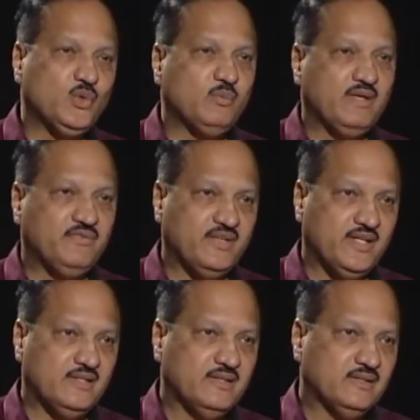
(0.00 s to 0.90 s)
know, my
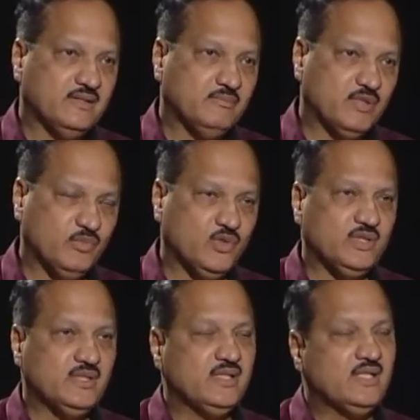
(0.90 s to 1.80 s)
friend
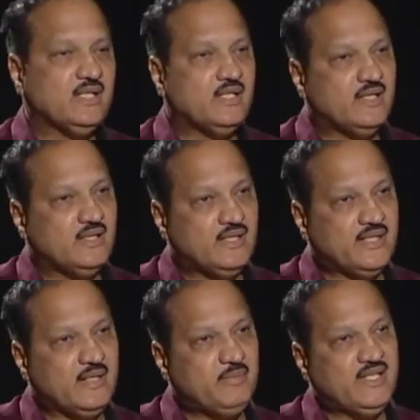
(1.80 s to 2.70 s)
Pramod,
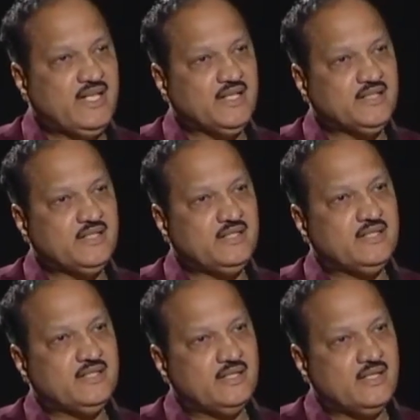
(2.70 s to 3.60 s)
that I've been elected
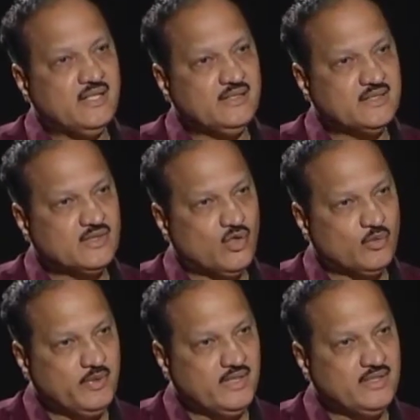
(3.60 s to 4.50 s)
as a
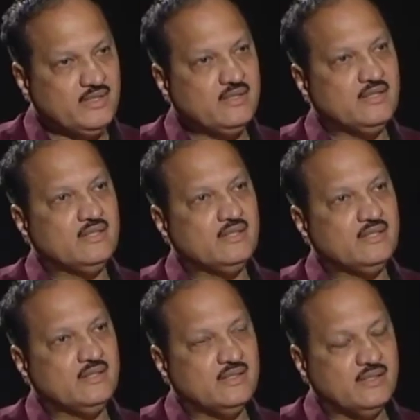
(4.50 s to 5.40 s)
corporator,
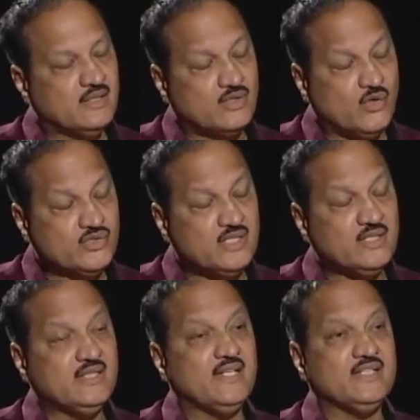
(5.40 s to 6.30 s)

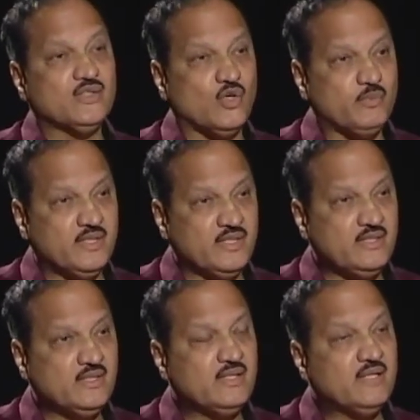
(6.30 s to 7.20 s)
councillor, then as a corporator,
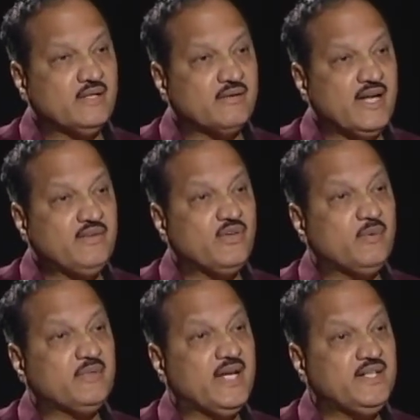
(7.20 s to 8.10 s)
right
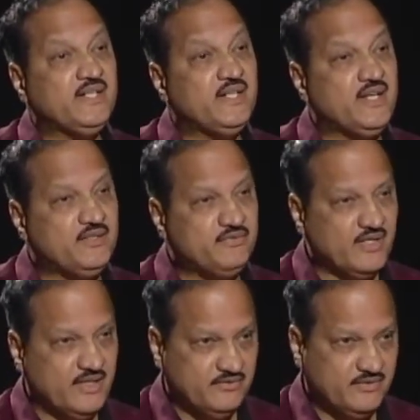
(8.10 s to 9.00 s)
from
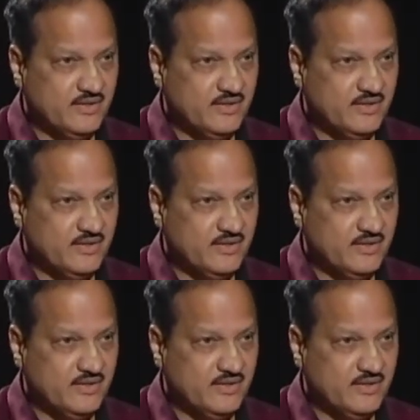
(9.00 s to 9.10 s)
1985.